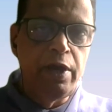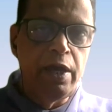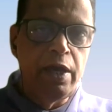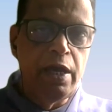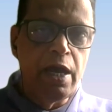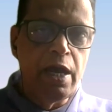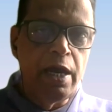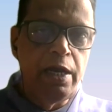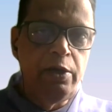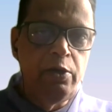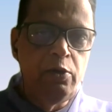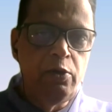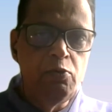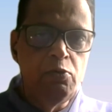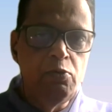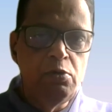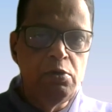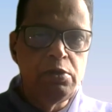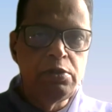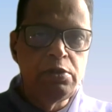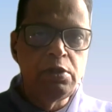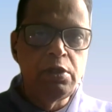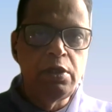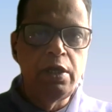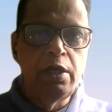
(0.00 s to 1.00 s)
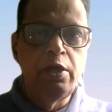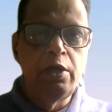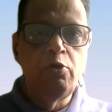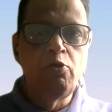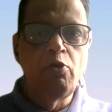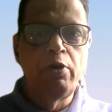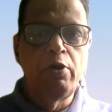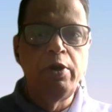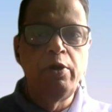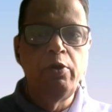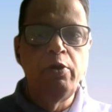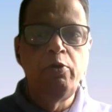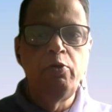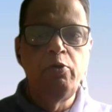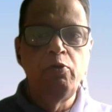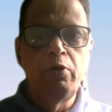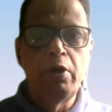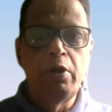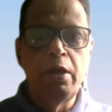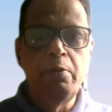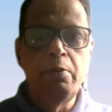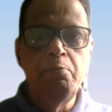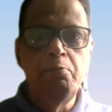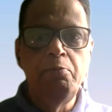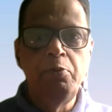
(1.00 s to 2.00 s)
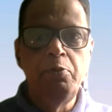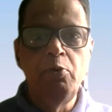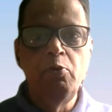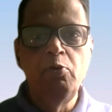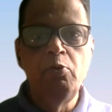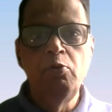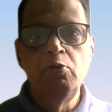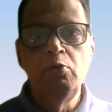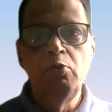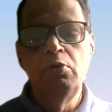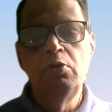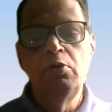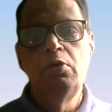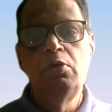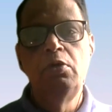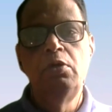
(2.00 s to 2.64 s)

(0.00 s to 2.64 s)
AI tools in order to improve